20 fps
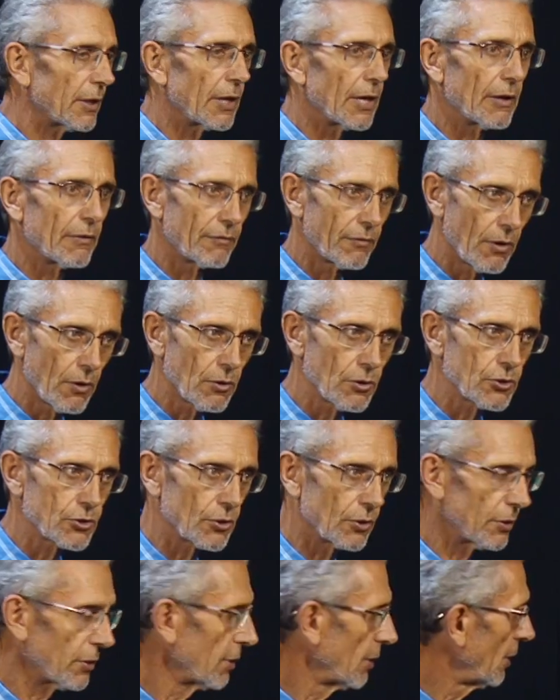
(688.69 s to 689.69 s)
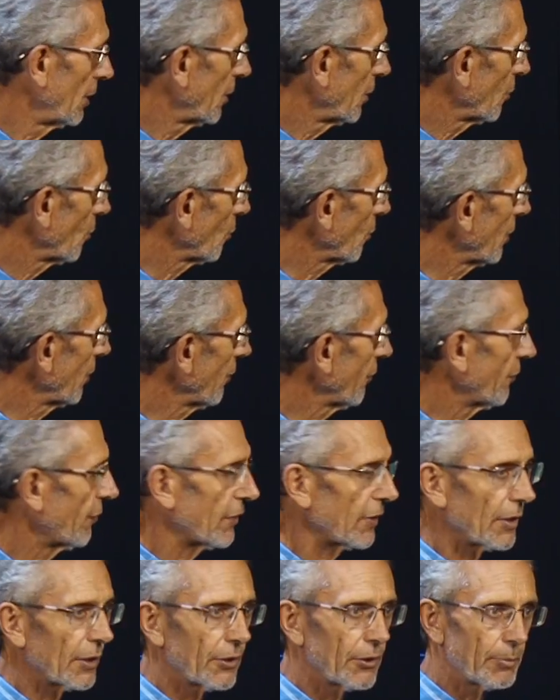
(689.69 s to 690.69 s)
erosion, will
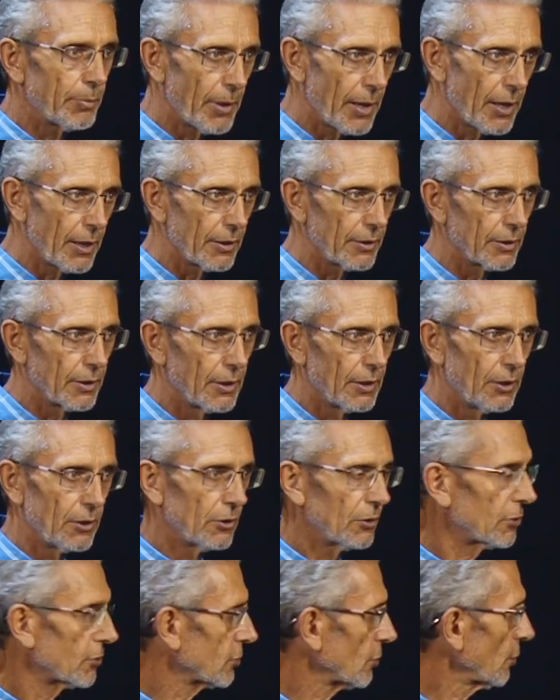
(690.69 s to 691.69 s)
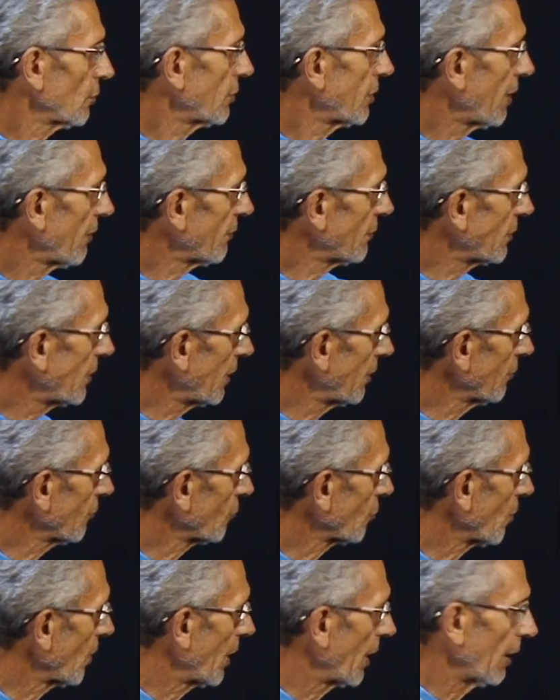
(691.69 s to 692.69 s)
fill the pond. So if you have 10
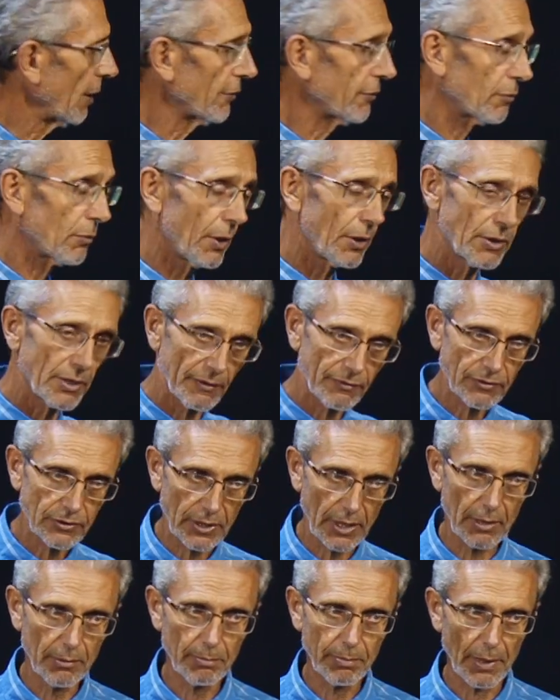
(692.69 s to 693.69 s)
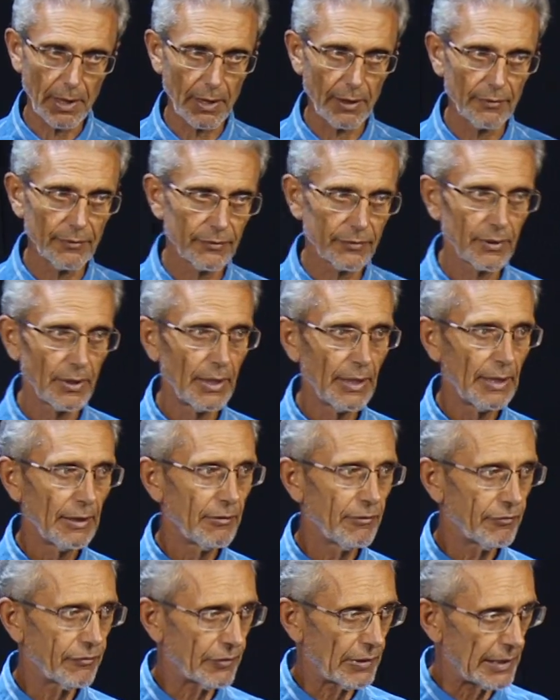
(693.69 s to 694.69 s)
swales, well, you have 10 ponds
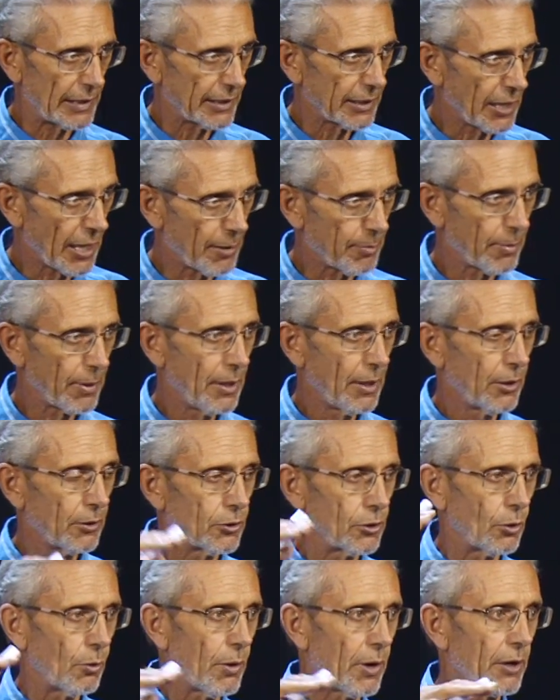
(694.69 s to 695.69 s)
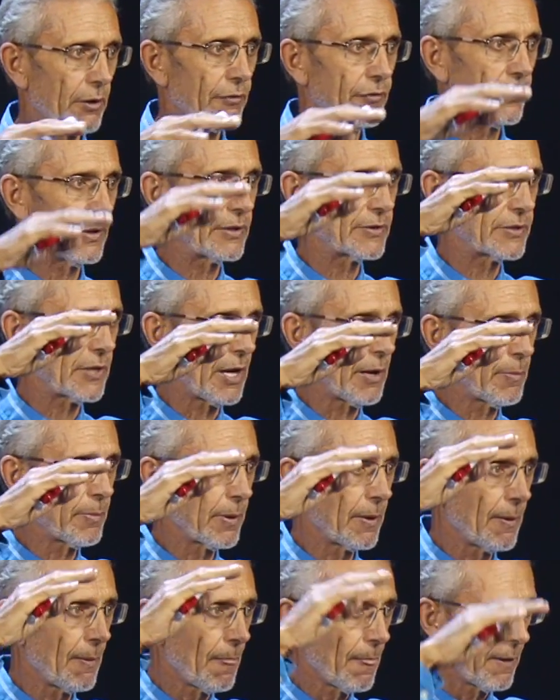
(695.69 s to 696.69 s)
filling up. The water fills up,
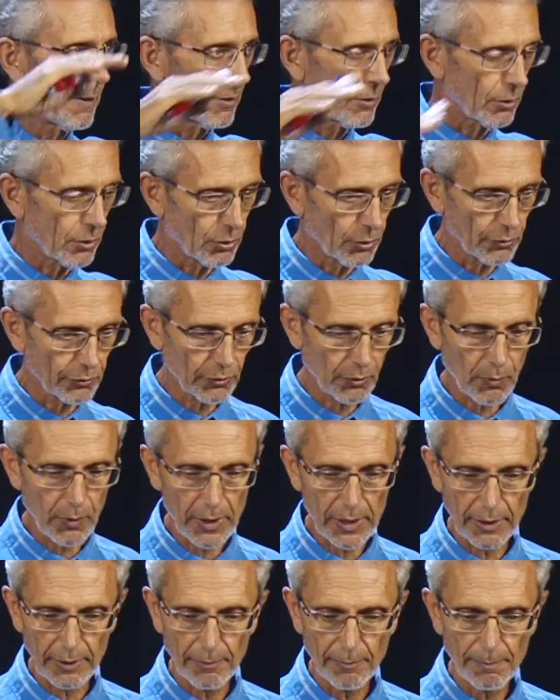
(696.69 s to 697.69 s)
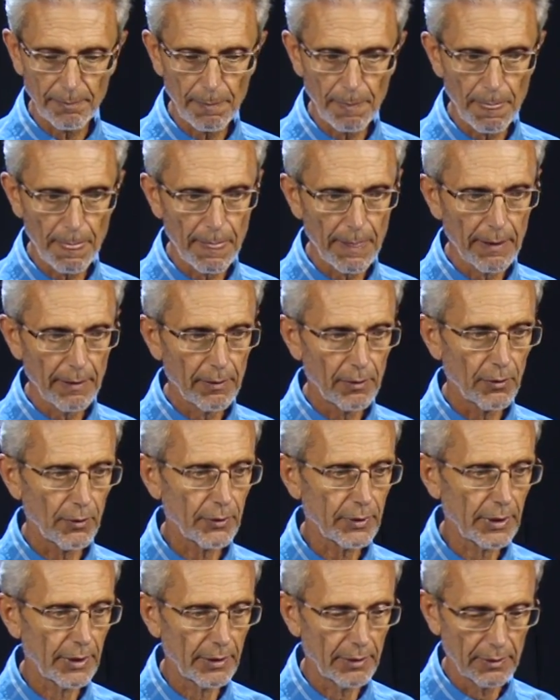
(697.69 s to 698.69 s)
goes away,
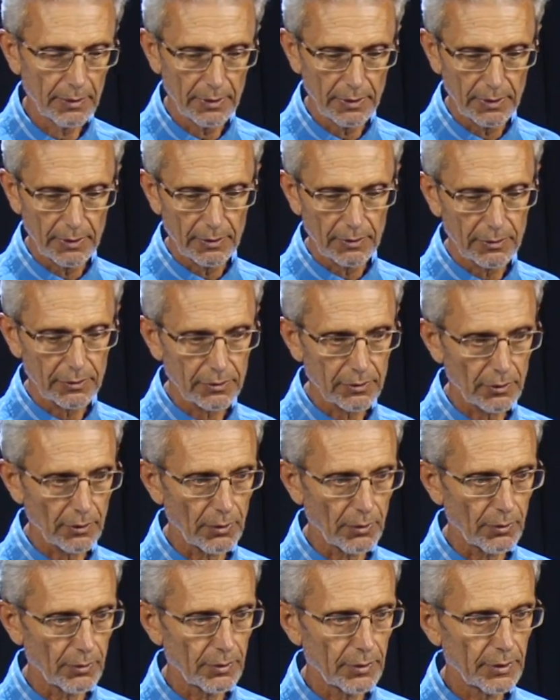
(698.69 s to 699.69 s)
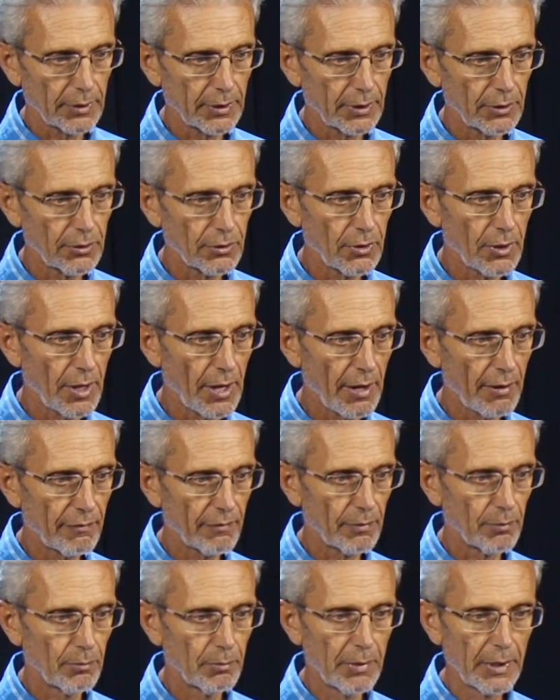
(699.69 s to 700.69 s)
okay? So here you
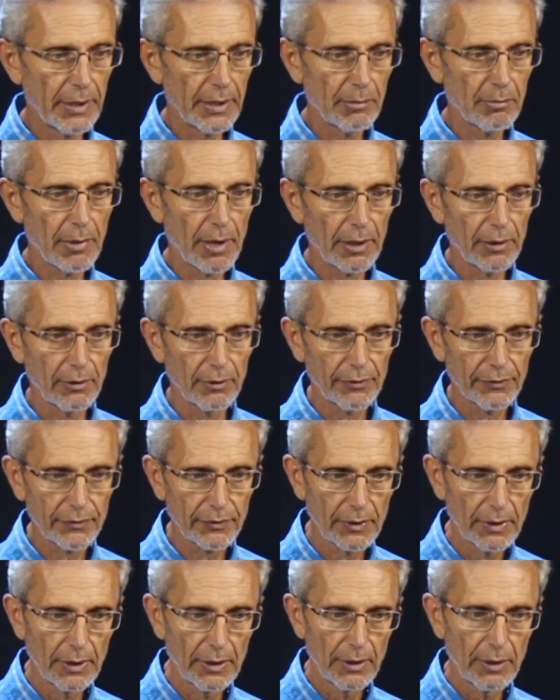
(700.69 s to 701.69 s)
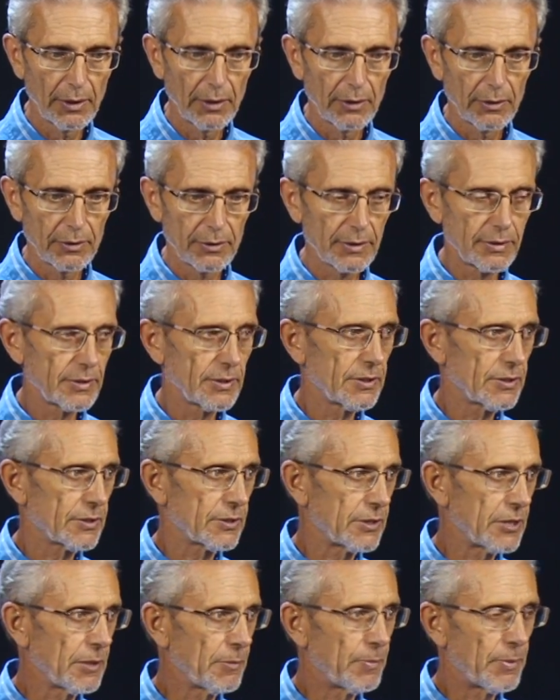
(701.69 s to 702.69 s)
have many models. This is
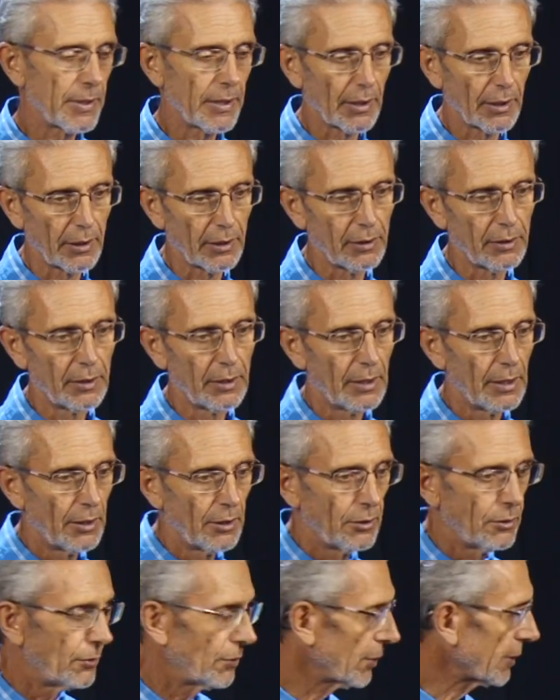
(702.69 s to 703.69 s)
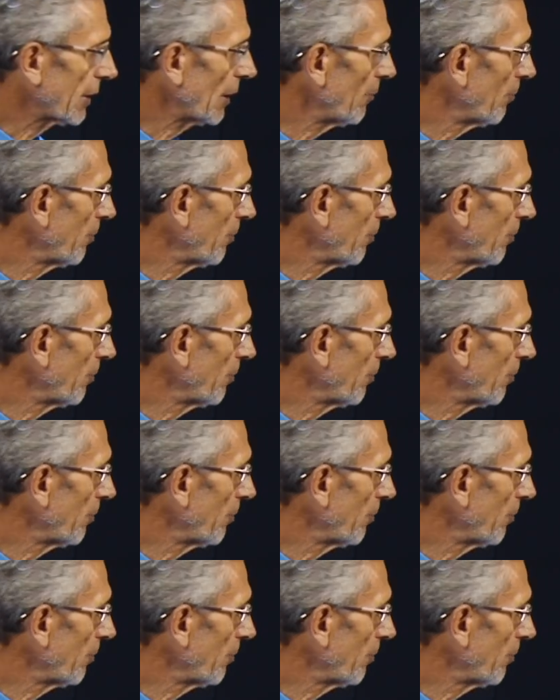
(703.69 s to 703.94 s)
steep hill. You can